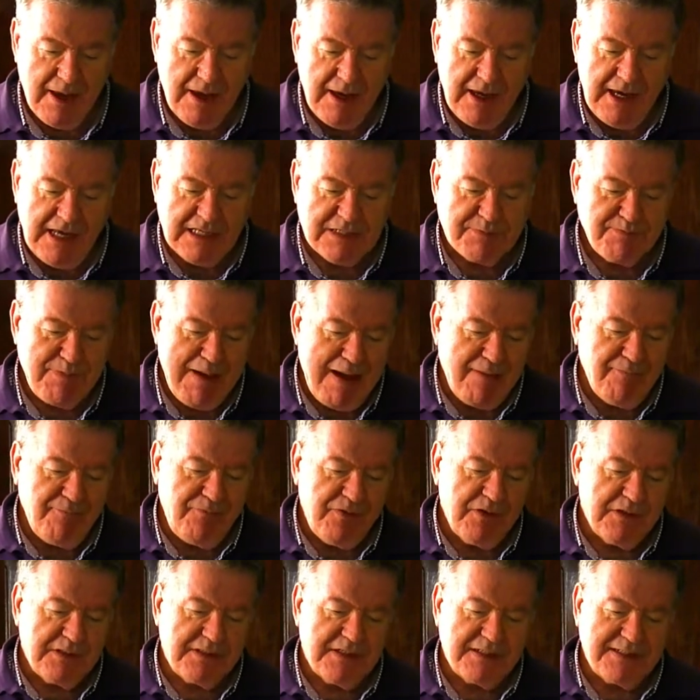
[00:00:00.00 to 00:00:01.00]
His
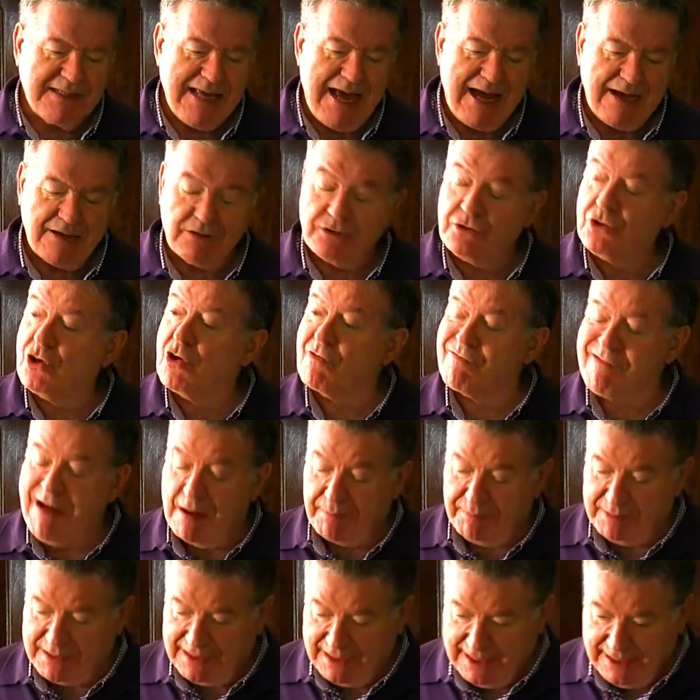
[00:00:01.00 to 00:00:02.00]
pamphlet attacked
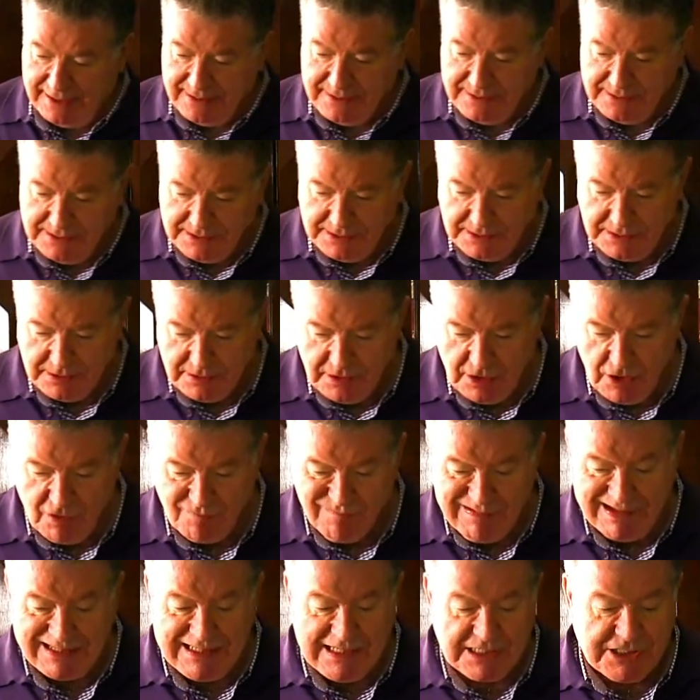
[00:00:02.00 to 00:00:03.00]
corrupt leaders,
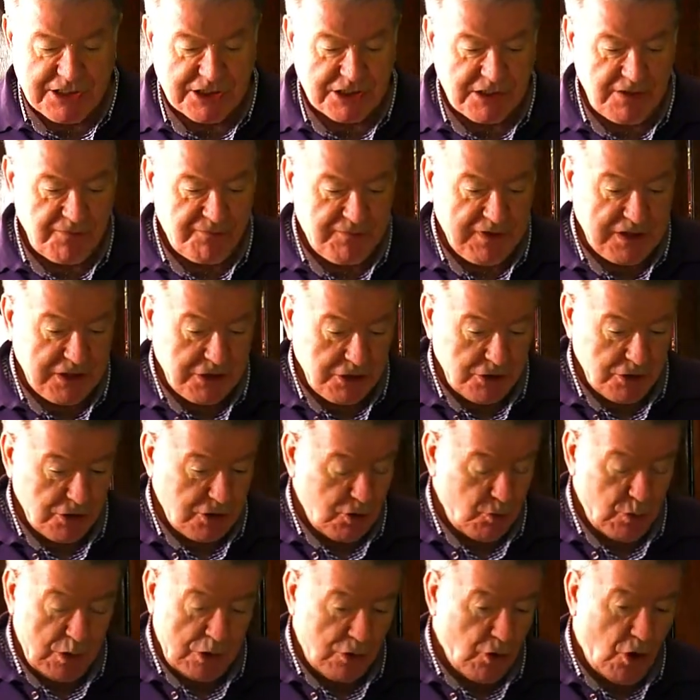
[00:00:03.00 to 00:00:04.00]
religious officials
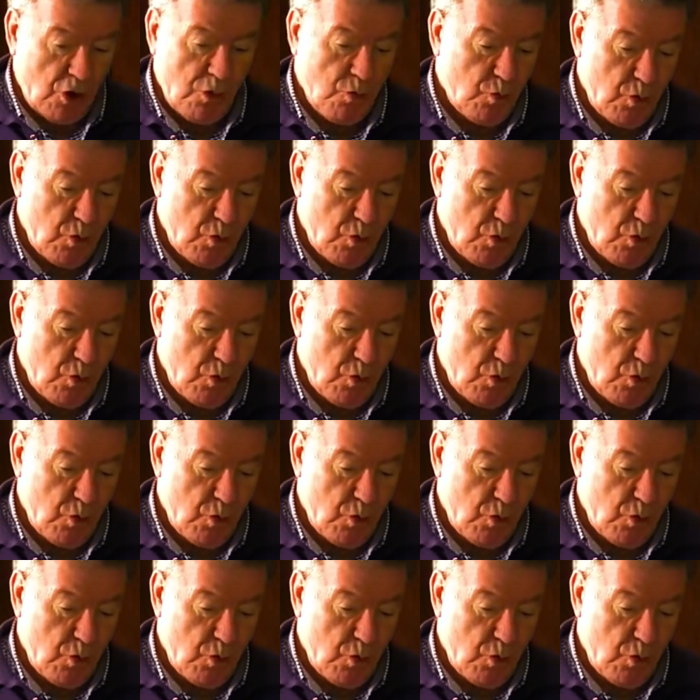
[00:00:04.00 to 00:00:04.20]
who were not